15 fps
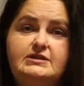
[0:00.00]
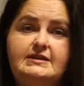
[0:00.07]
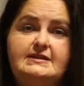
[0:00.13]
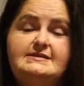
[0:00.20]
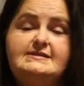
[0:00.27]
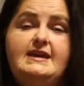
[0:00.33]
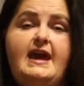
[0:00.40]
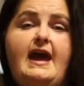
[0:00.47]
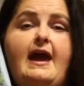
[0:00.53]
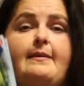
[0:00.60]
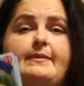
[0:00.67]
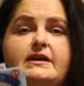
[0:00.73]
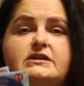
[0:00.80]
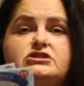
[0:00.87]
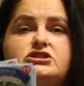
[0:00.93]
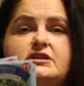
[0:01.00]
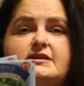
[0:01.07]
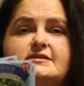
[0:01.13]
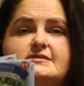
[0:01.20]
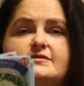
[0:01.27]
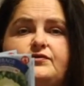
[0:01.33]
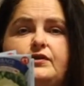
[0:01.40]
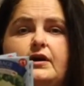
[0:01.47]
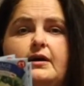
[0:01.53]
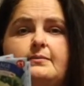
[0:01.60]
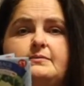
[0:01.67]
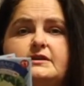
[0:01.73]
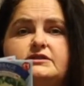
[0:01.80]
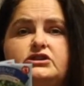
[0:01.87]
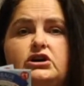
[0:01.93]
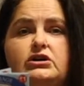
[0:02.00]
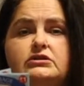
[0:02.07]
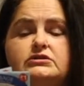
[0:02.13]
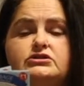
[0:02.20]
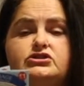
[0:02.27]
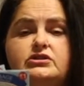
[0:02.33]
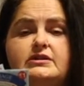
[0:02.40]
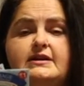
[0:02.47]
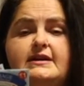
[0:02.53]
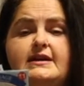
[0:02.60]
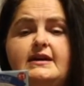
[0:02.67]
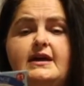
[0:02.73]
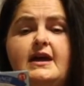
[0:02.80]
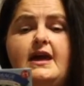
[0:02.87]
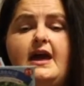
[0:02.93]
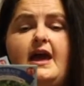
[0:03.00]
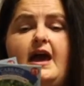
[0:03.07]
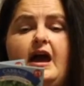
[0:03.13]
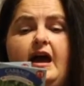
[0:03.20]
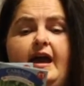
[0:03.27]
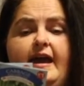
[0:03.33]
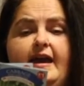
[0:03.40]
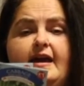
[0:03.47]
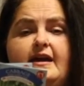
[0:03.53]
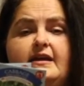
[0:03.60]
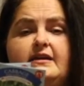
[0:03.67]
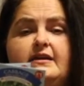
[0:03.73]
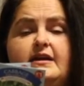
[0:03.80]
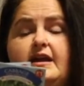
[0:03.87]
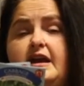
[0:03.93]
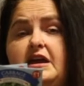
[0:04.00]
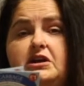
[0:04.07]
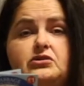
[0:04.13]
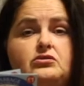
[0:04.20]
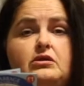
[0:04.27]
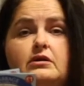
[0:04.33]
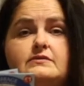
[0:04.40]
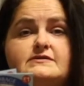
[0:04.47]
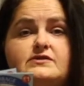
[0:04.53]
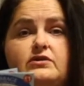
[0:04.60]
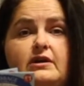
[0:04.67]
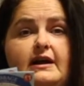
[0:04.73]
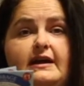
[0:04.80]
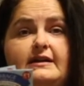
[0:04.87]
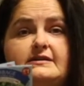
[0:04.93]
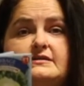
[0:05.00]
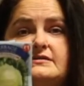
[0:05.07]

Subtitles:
This cabbage is from the Dollar Tree and it grows great.